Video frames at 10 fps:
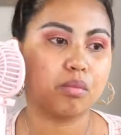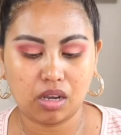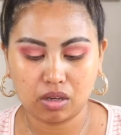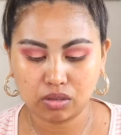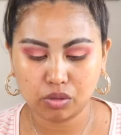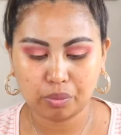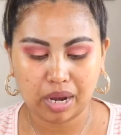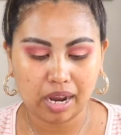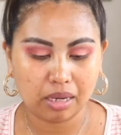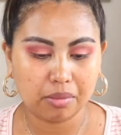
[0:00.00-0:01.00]
So to
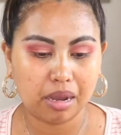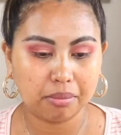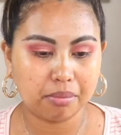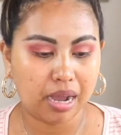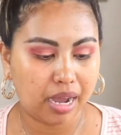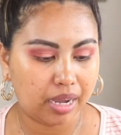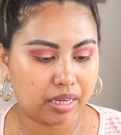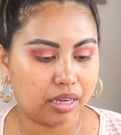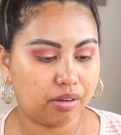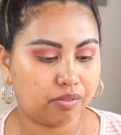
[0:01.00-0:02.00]
prime
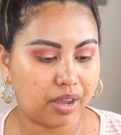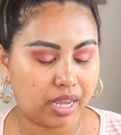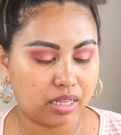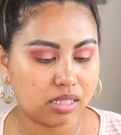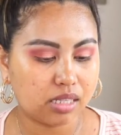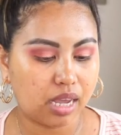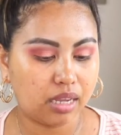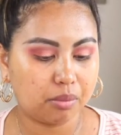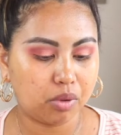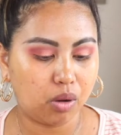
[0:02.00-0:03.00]
my face,
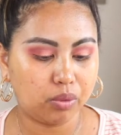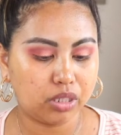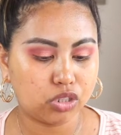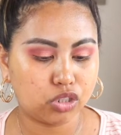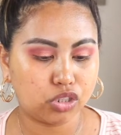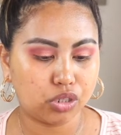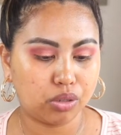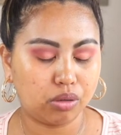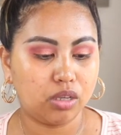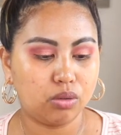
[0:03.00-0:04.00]
I am going
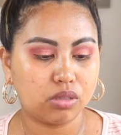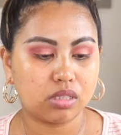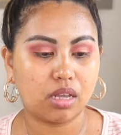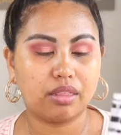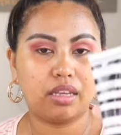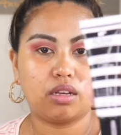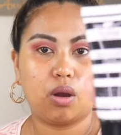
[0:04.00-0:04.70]
to use the